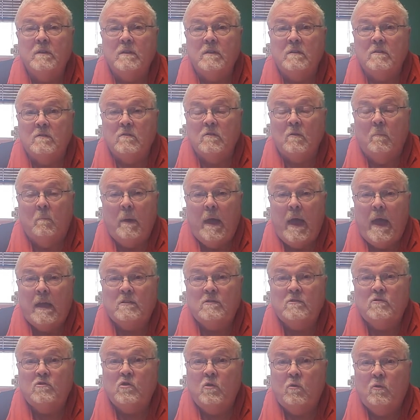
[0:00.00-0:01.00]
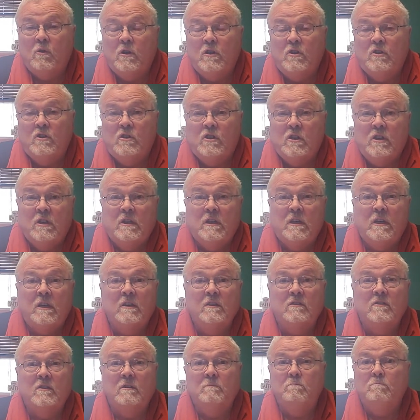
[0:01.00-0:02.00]
The mask shortage
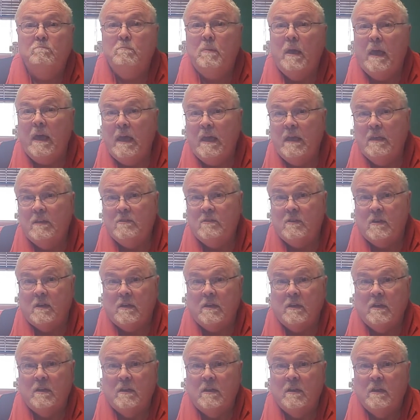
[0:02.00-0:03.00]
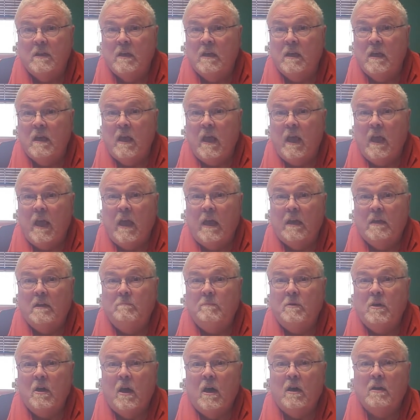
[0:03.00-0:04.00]
is amazing. And to
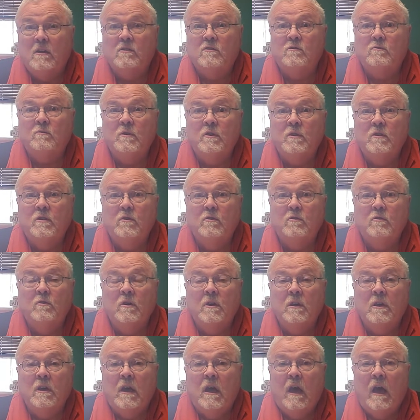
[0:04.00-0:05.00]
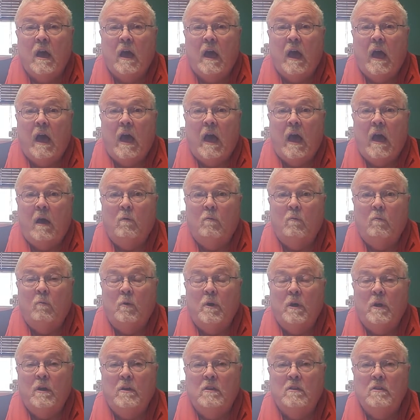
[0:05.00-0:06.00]
be honest with you,
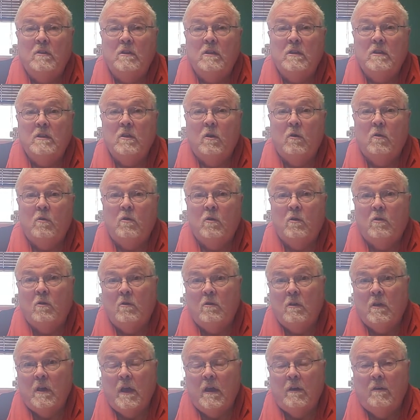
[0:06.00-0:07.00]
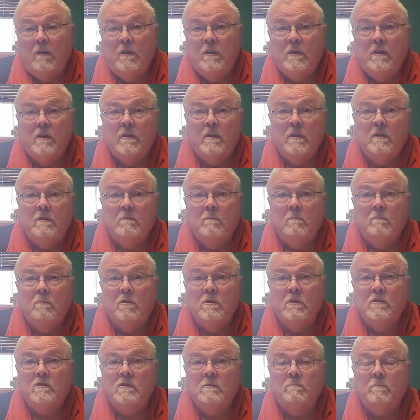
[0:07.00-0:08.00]
when the local area
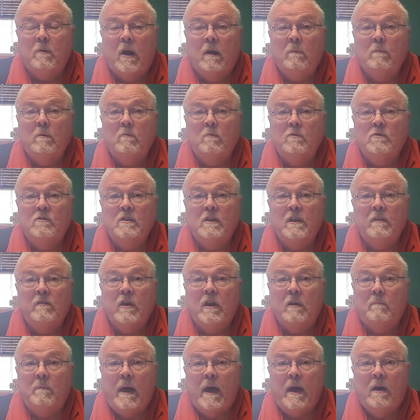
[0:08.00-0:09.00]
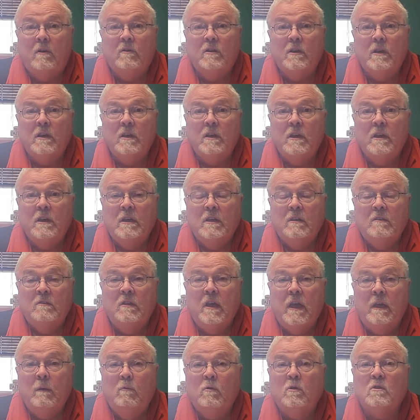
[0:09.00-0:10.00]
police department was giving them out,
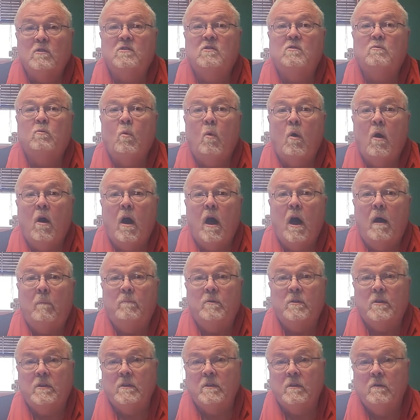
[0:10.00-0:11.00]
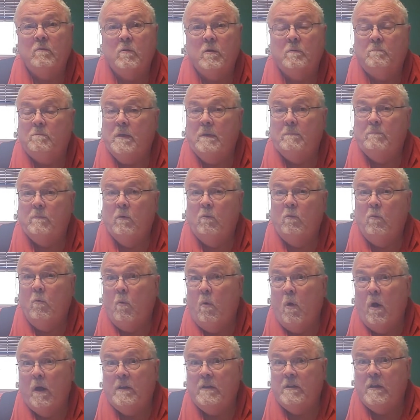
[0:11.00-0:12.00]
they were swamped with people
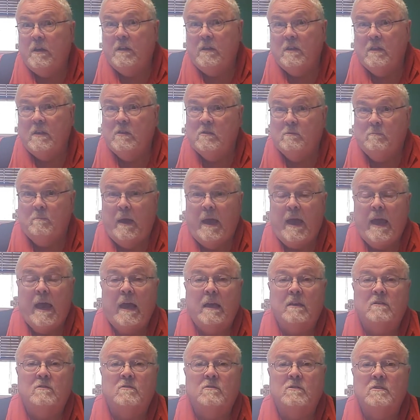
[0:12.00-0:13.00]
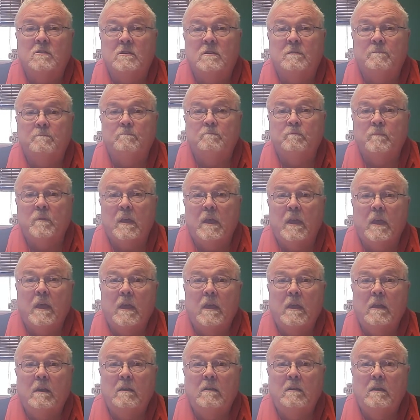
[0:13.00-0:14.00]
wanting these masks.
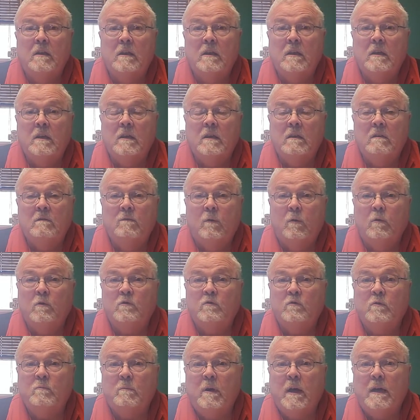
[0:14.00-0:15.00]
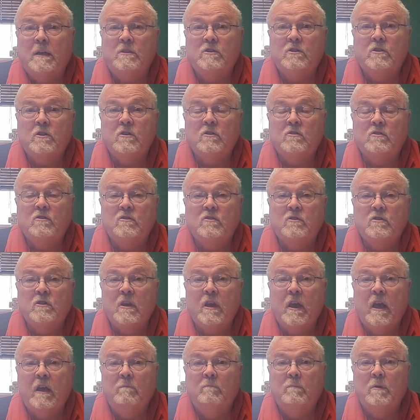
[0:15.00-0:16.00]
And folks from my church
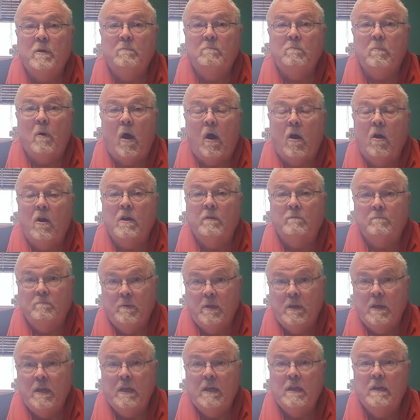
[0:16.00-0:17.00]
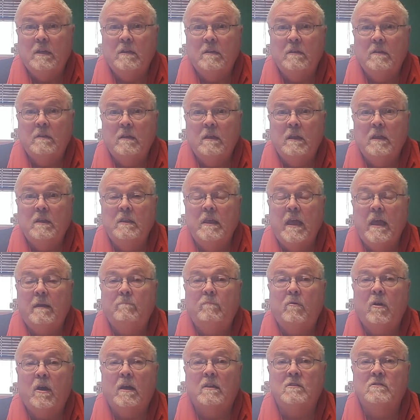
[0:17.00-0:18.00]
have been part of being in that
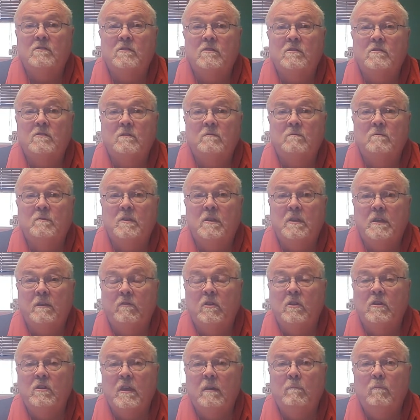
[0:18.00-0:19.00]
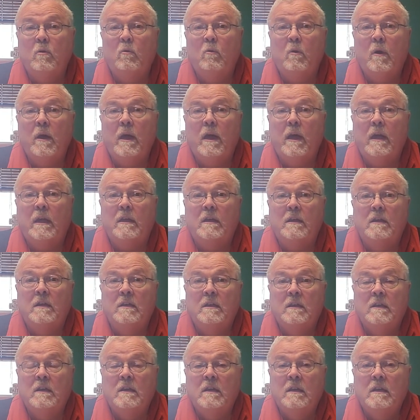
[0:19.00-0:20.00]
process of giving them away,
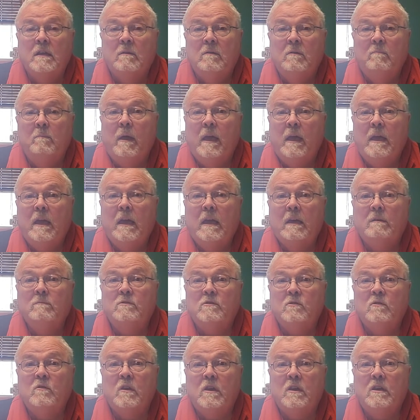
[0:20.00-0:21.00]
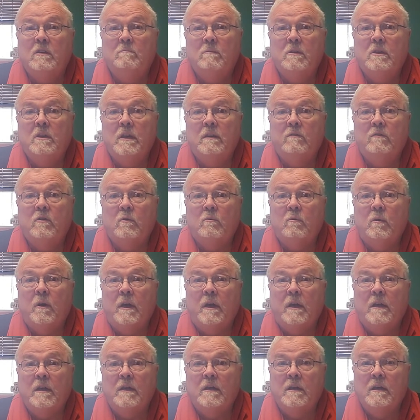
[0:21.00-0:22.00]
making them so they can be given
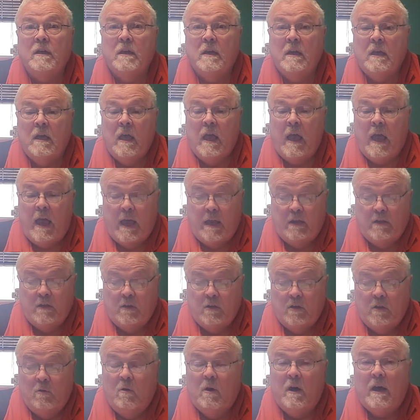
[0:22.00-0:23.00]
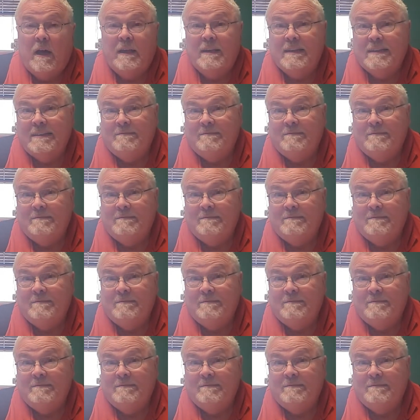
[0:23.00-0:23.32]
away. And you know what?